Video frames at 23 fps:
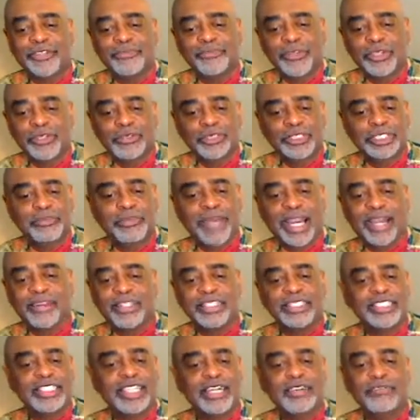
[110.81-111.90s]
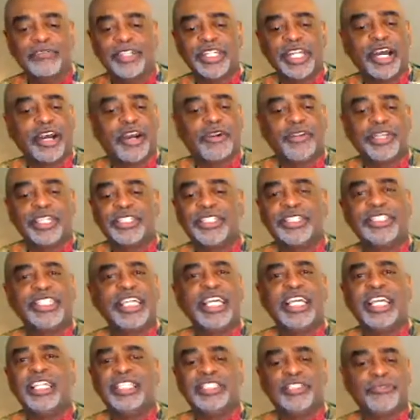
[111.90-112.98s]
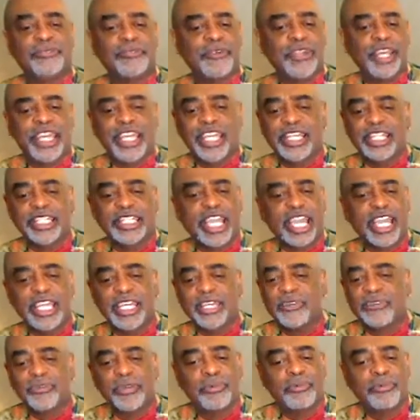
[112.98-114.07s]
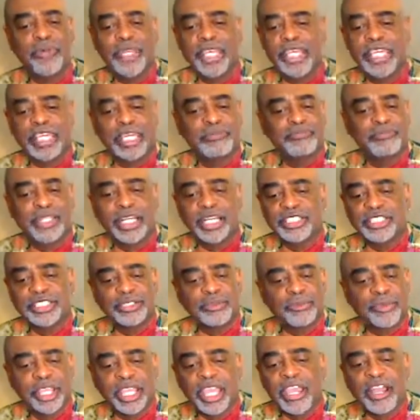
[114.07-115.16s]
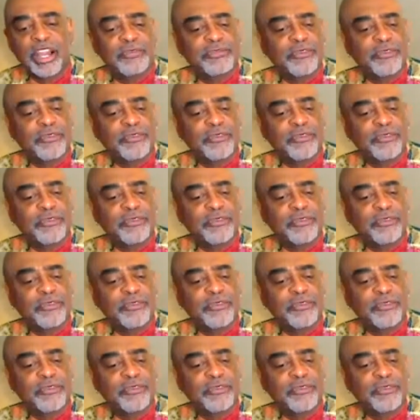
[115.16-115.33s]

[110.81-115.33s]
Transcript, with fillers: confused about itself and all it sees, afraid and angry, weak and blustering,